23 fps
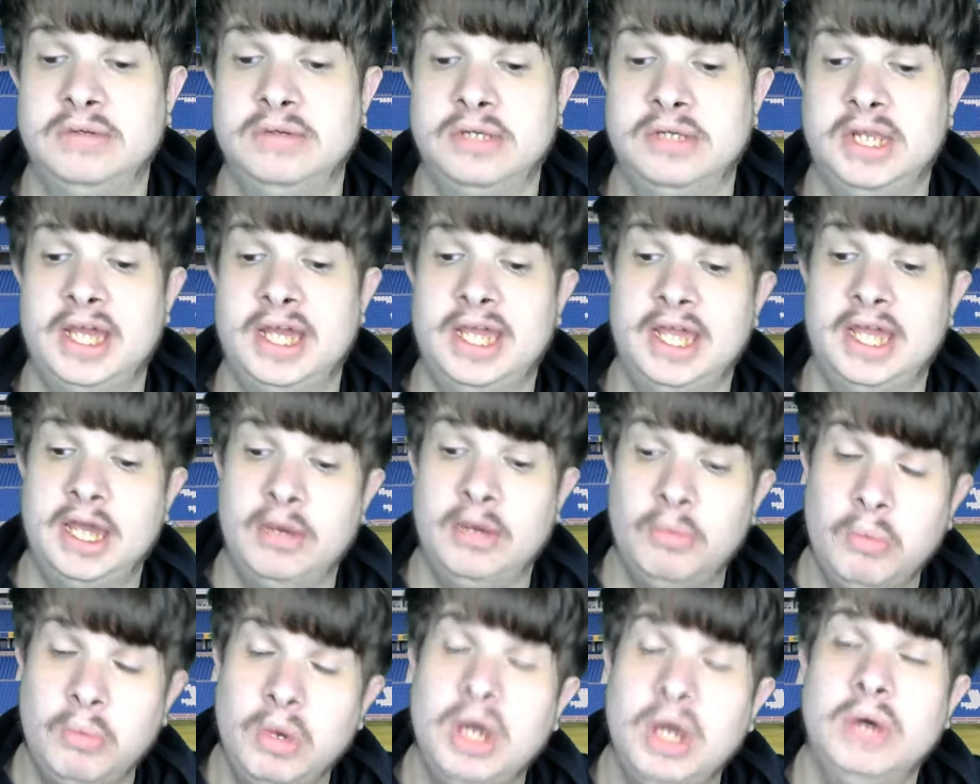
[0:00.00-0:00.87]
today
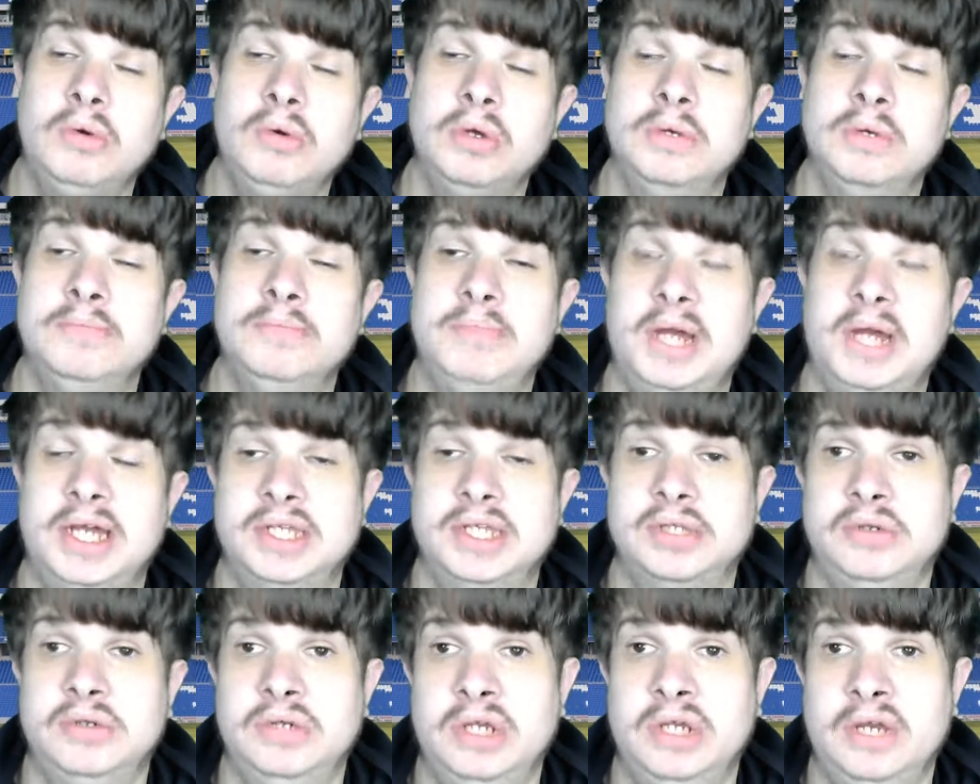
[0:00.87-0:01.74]
and welcome back
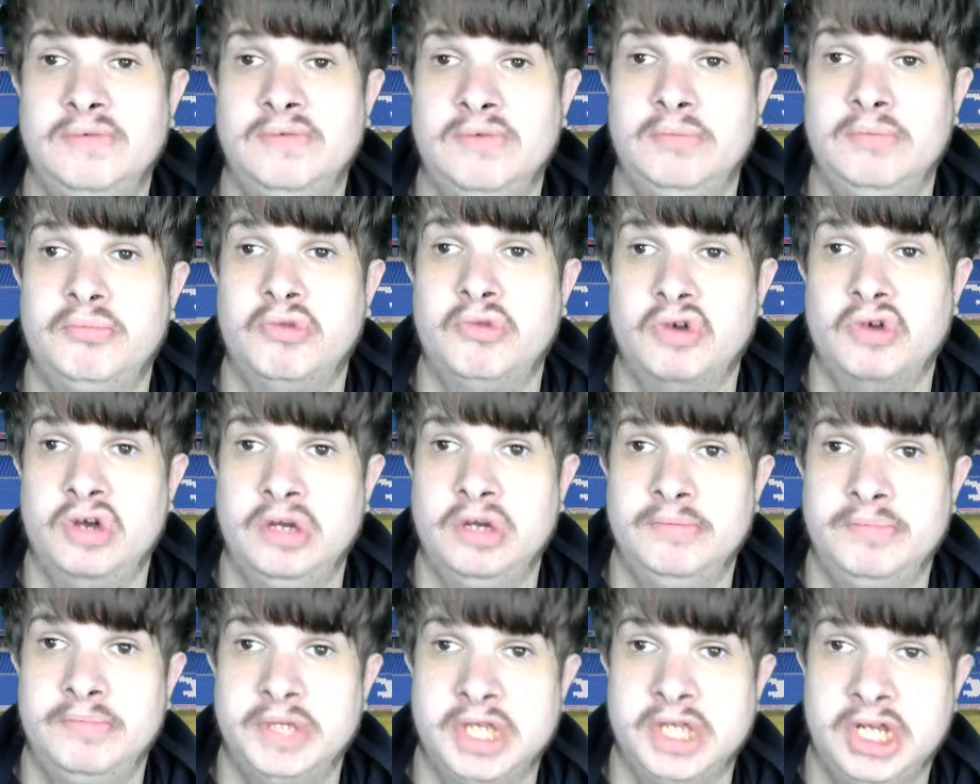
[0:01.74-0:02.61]
to another
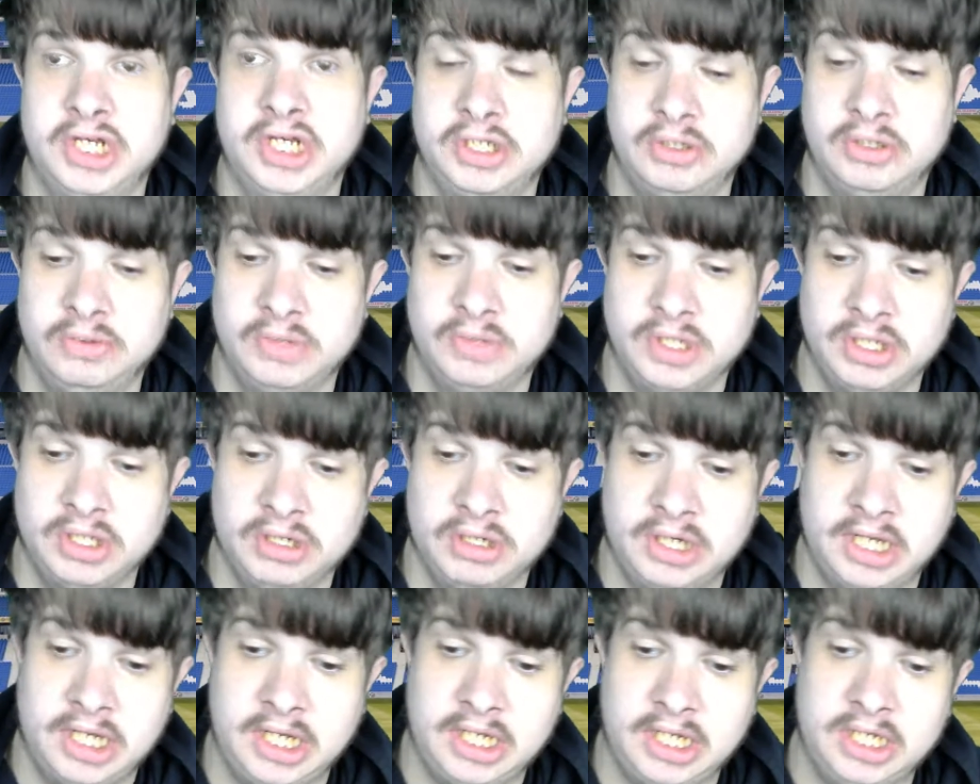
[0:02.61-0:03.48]
Brighton potential
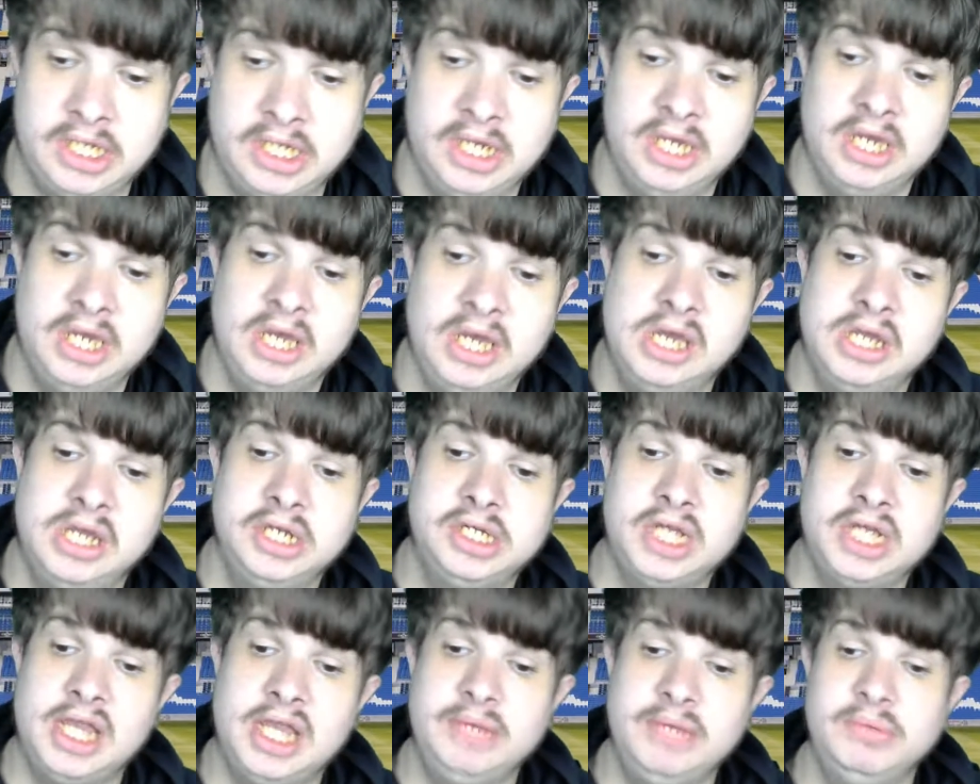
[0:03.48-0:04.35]
signing.
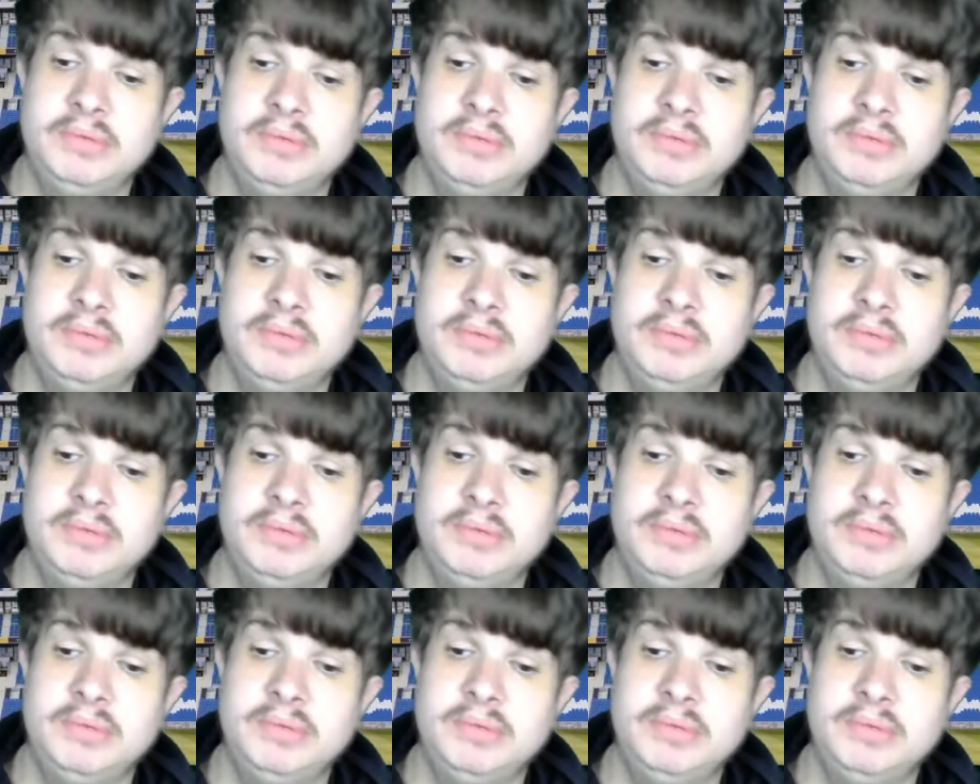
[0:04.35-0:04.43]
James